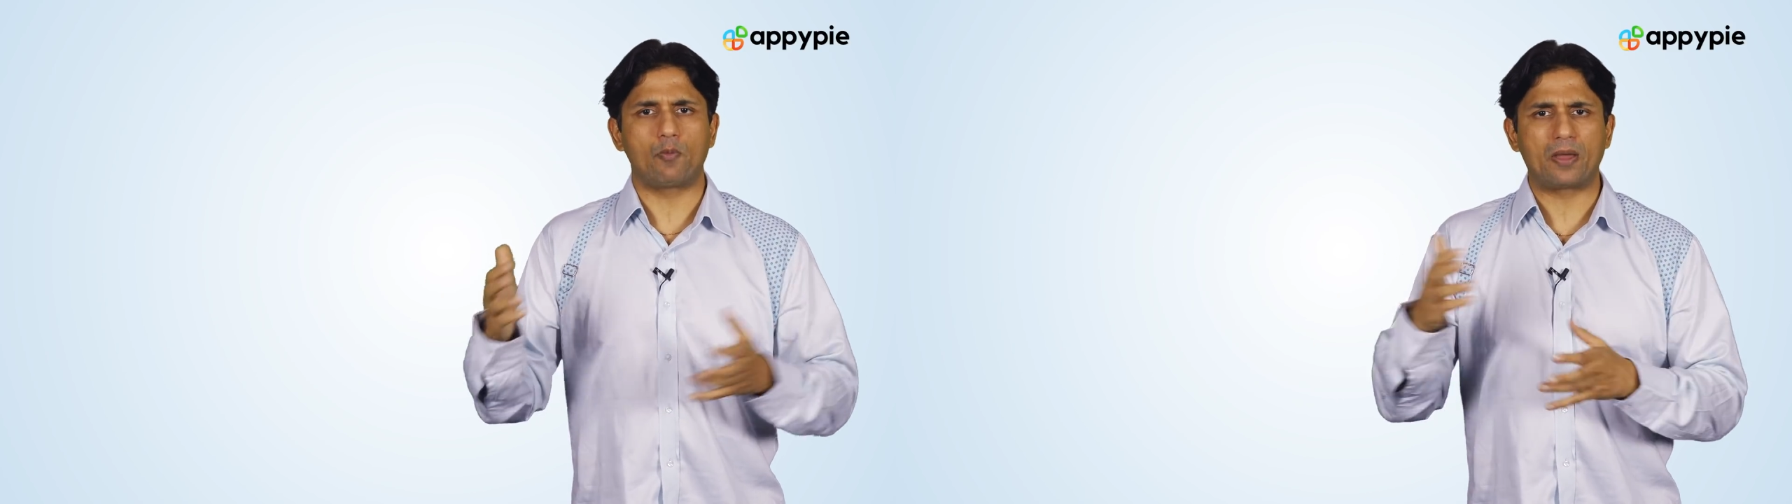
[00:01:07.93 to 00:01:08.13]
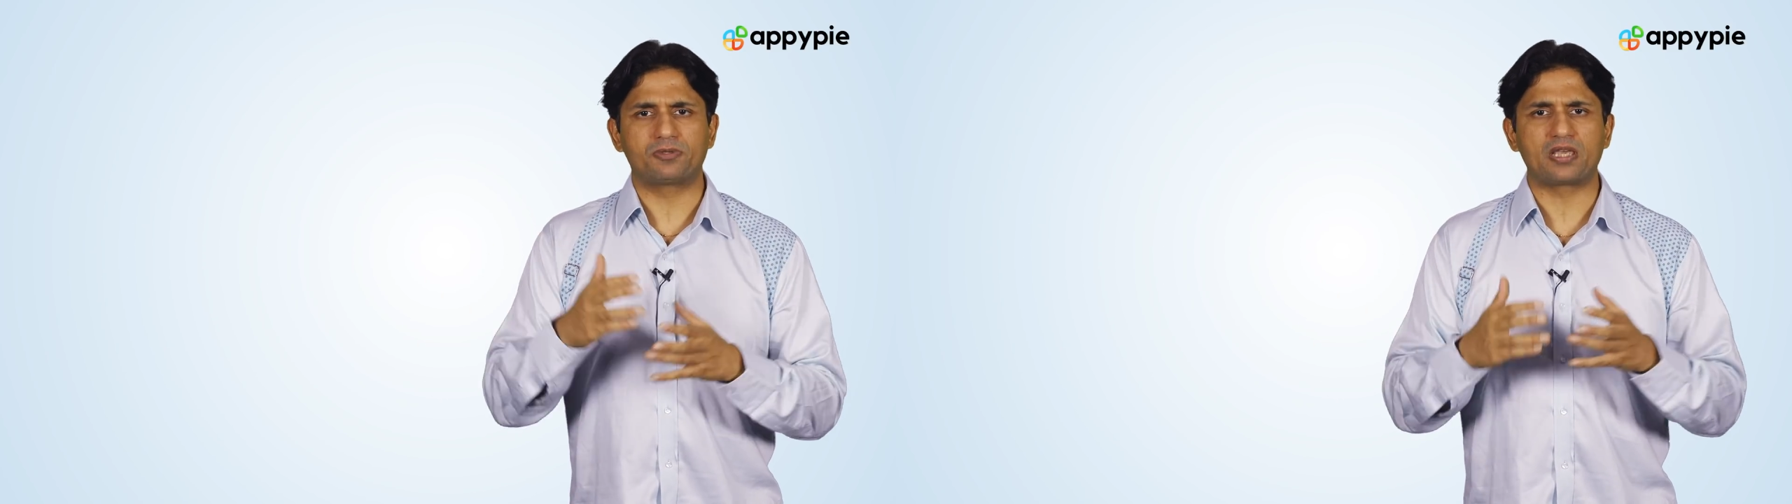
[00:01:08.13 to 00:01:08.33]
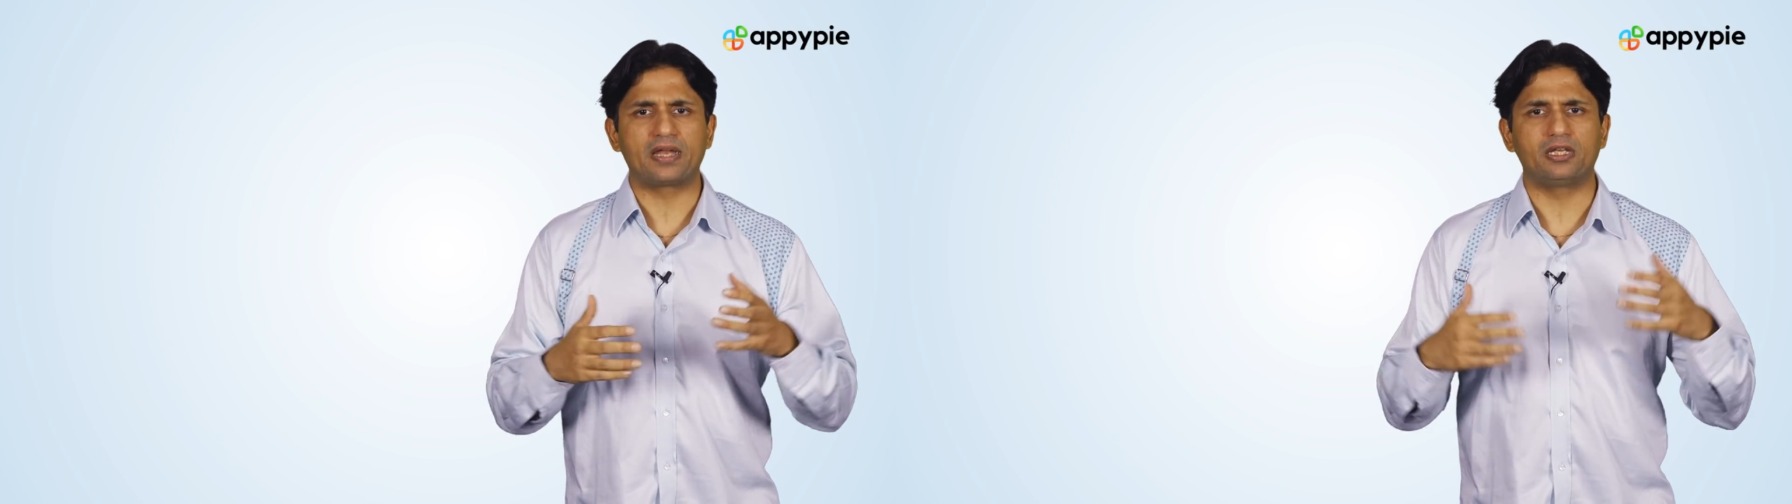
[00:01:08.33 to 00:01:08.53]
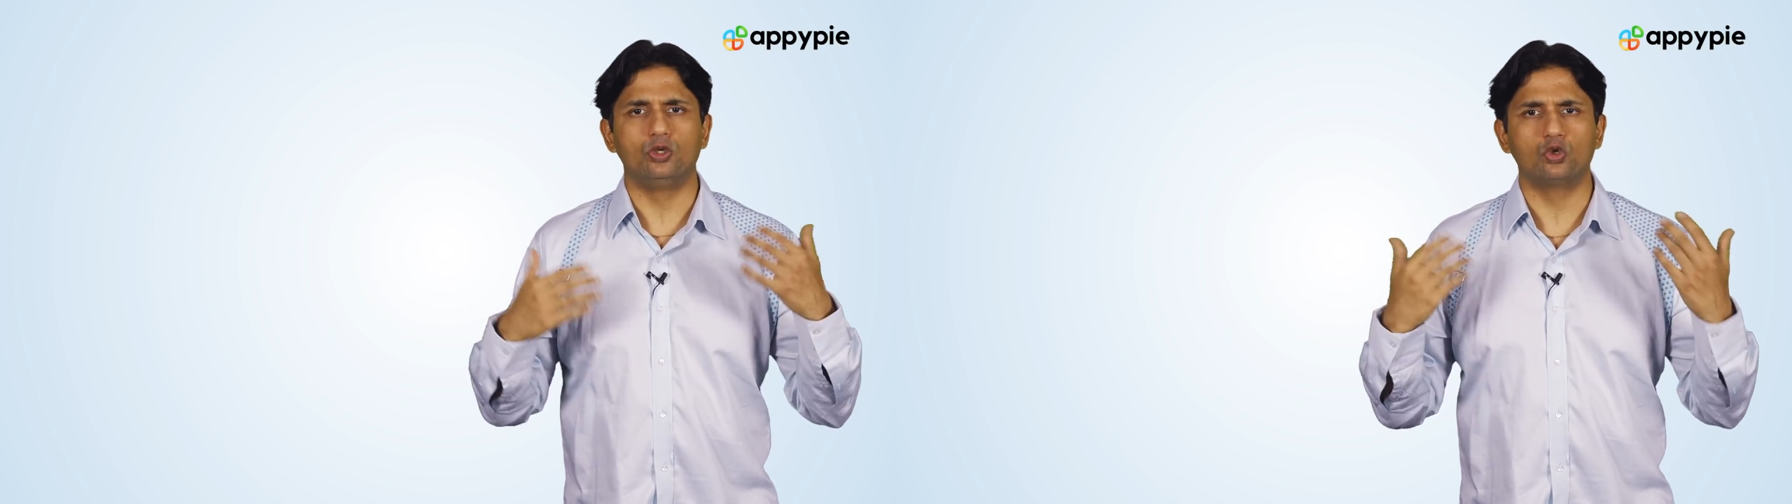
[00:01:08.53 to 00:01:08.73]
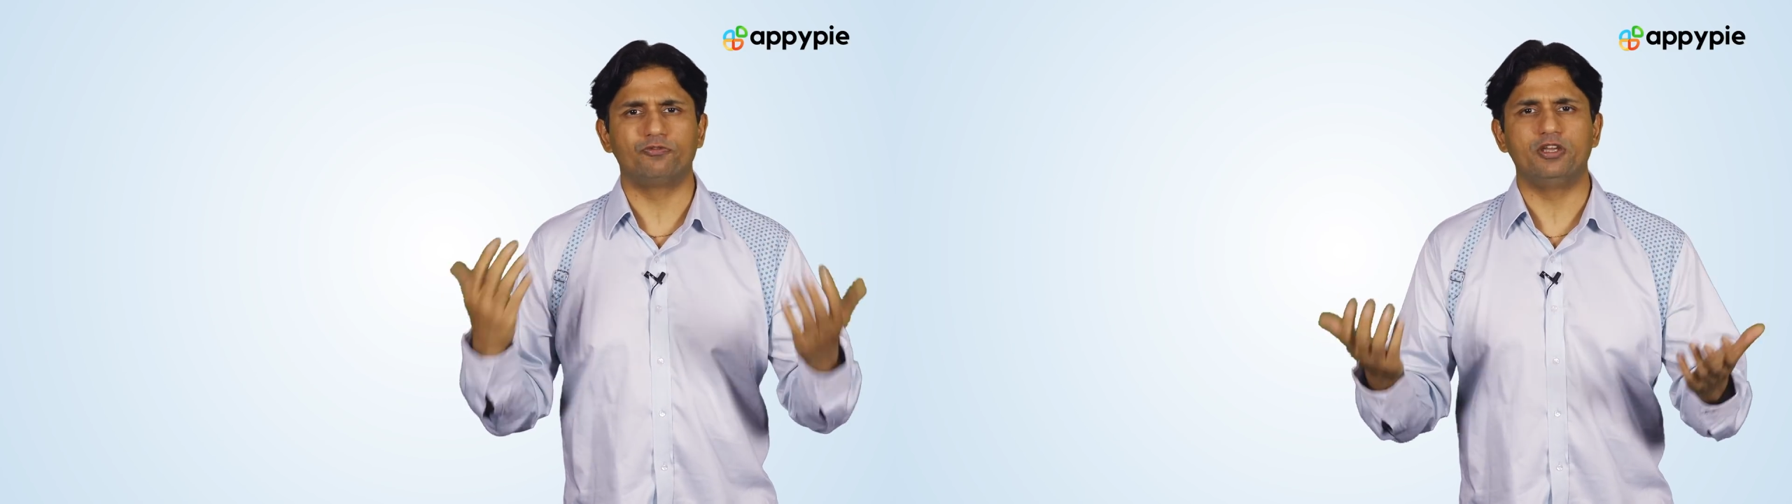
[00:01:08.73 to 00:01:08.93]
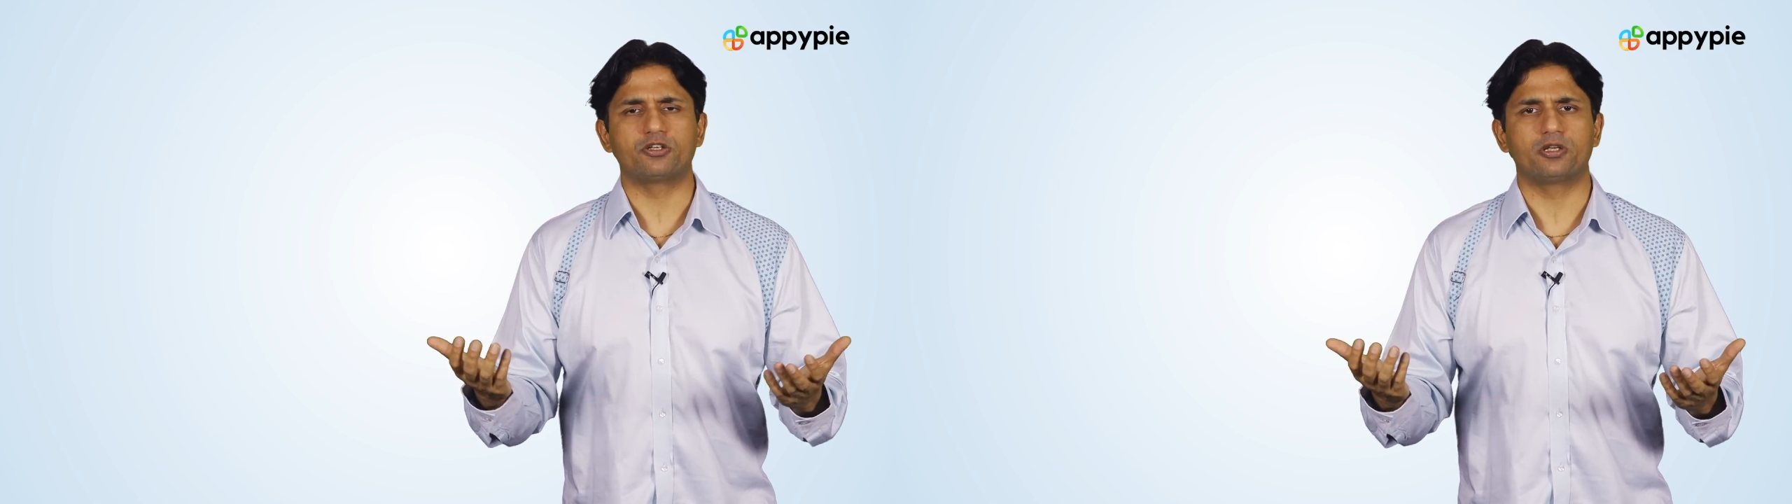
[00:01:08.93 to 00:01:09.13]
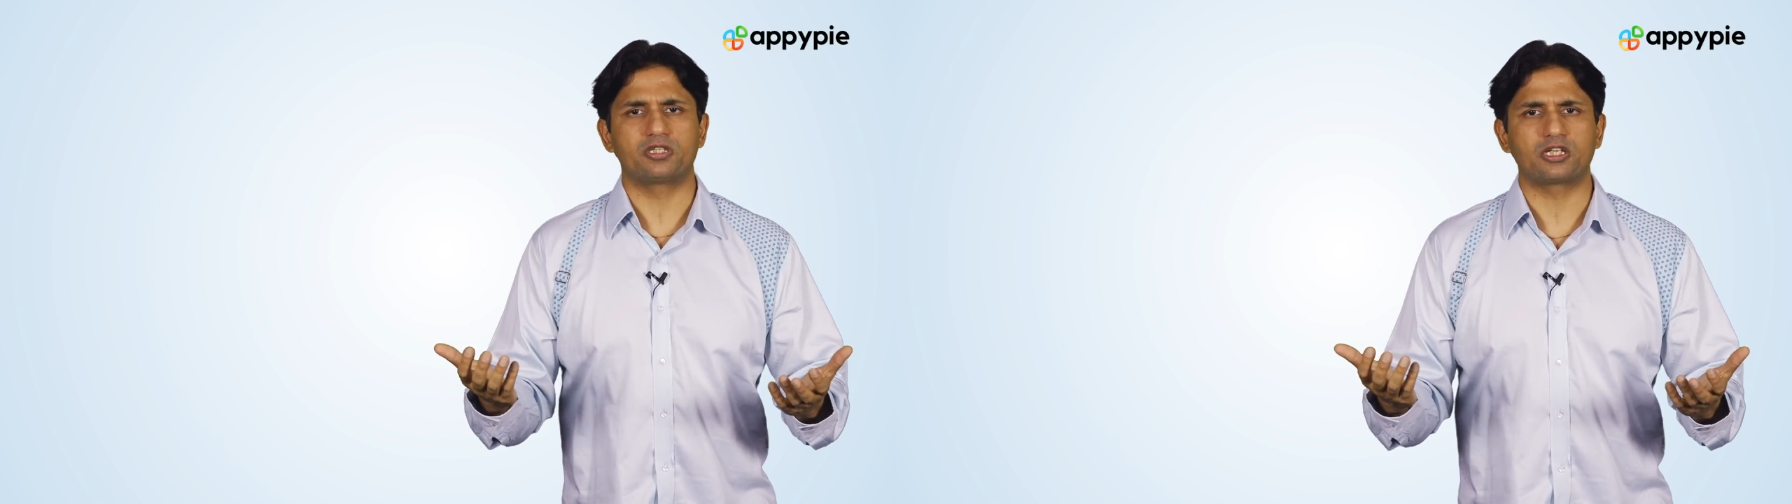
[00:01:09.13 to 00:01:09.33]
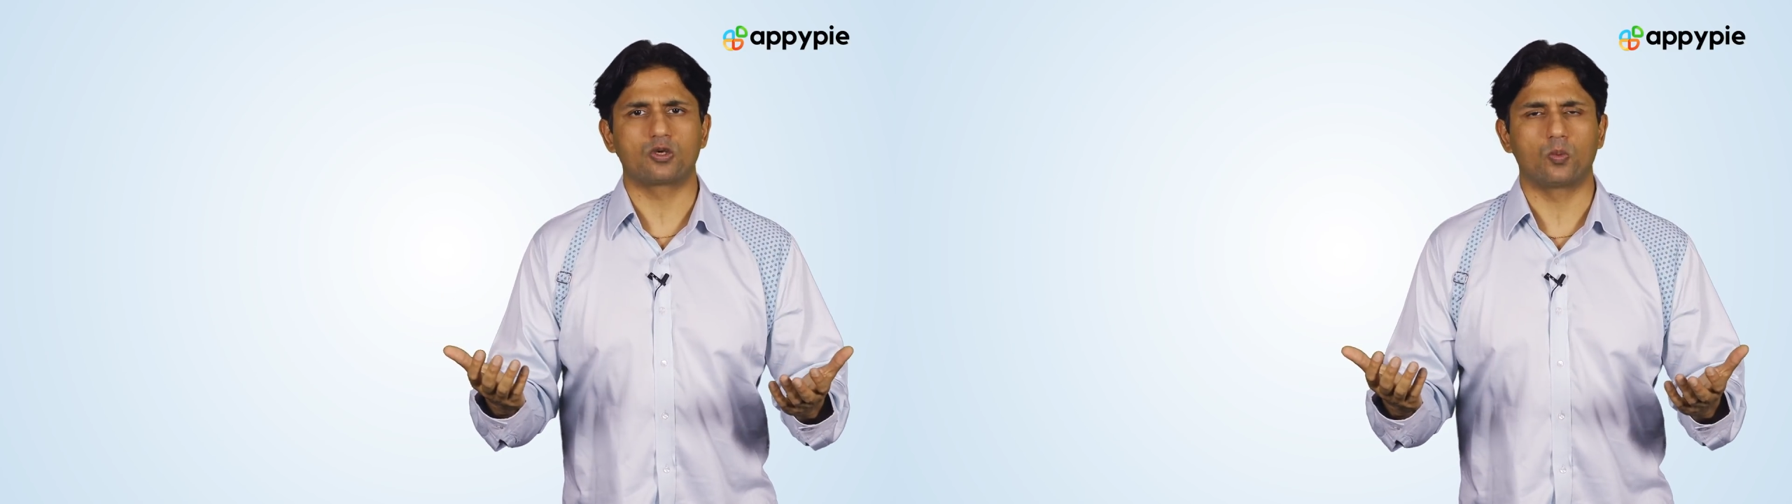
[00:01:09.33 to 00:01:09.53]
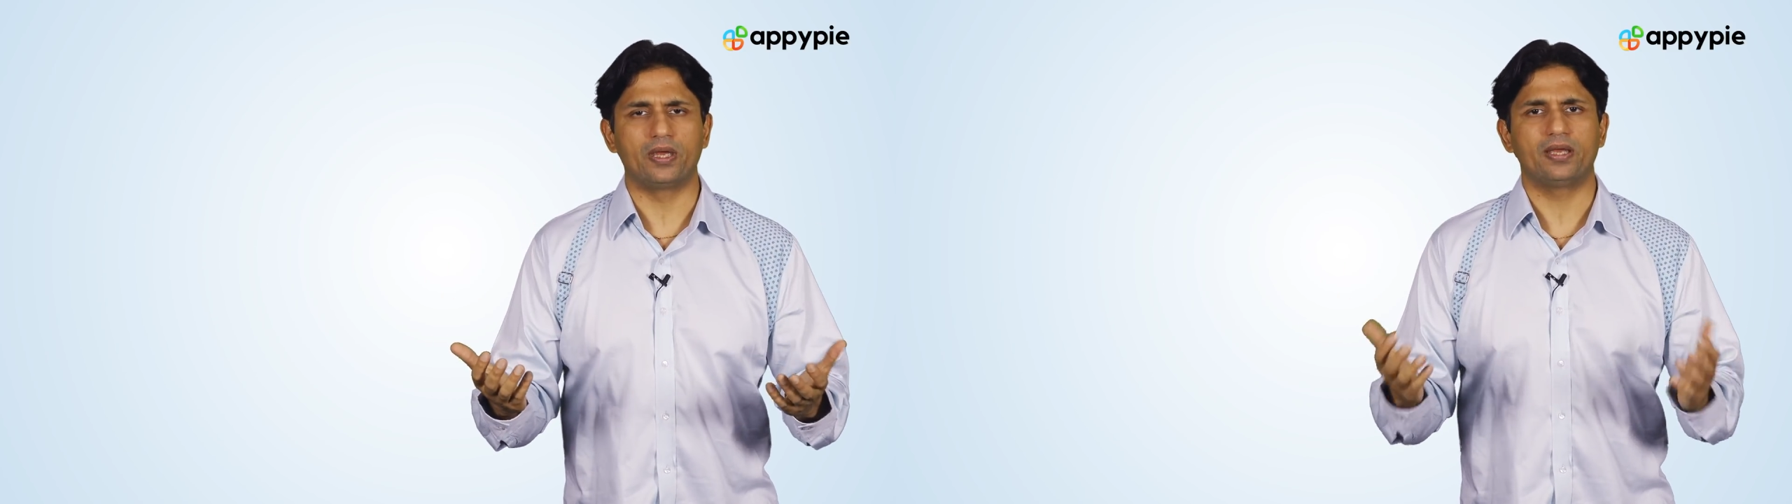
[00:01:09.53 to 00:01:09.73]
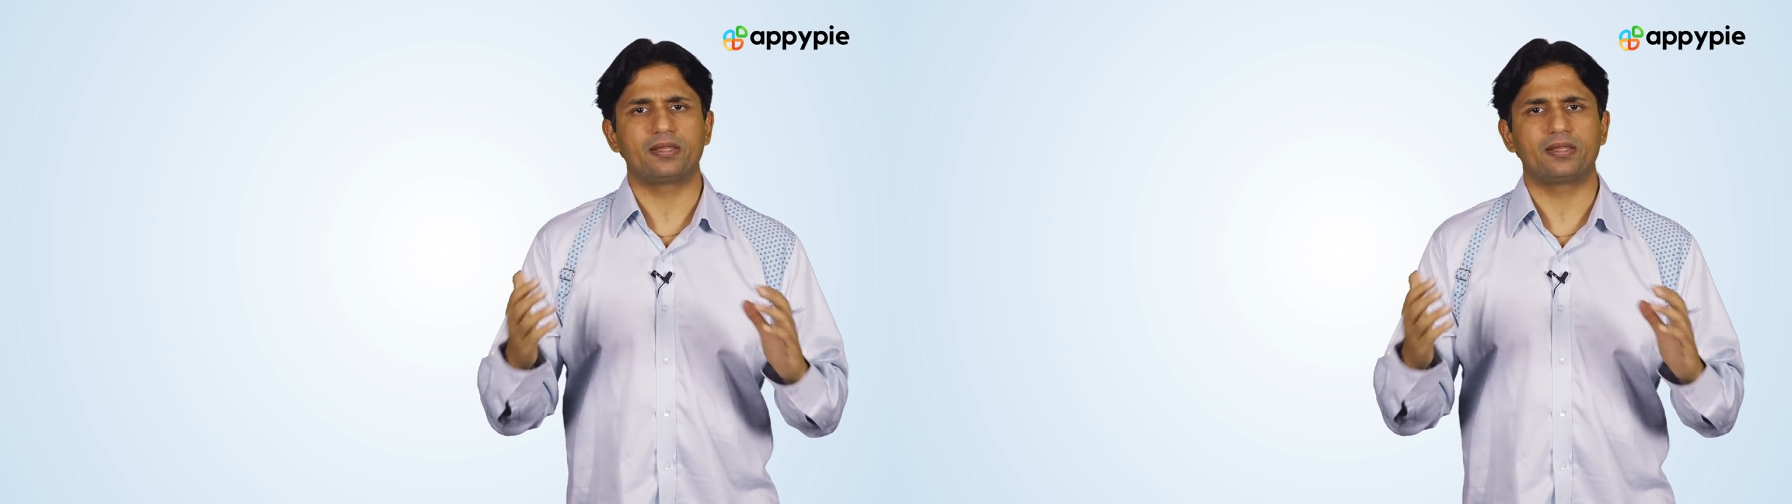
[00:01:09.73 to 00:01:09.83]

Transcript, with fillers: website news feature in such a way